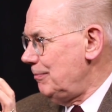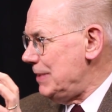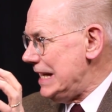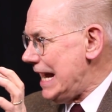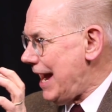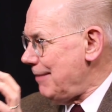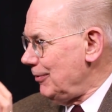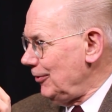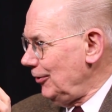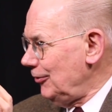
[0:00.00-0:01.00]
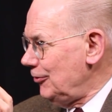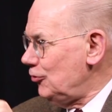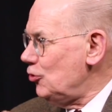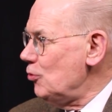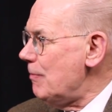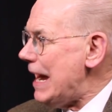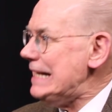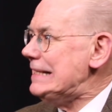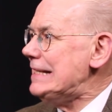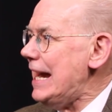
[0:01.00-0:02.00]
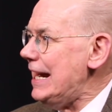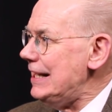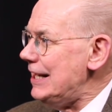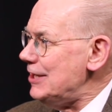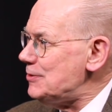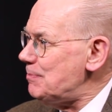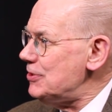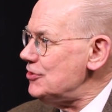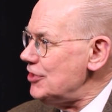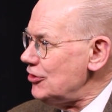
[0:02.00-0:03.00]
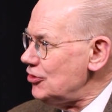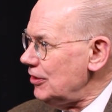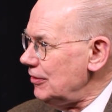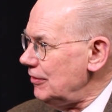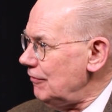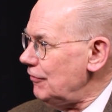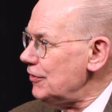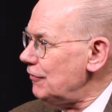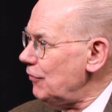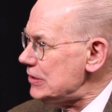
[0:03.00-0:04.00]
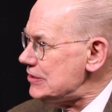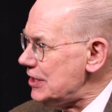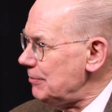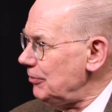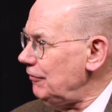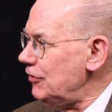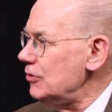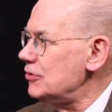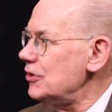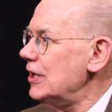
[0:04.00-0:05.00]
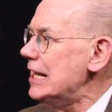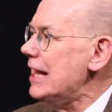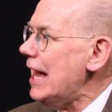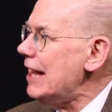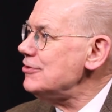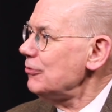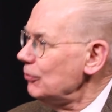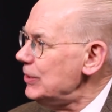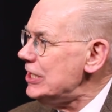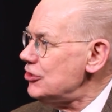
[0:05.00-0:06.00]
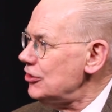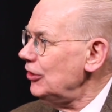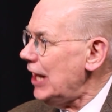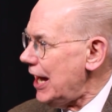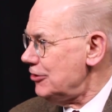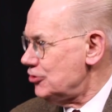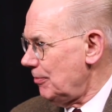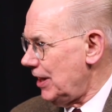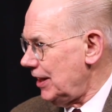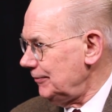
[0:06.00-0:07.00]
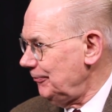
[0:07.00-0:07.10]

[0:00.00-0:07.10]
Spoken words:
be able to maintain its position for the foreseeable future as a regional hegemon.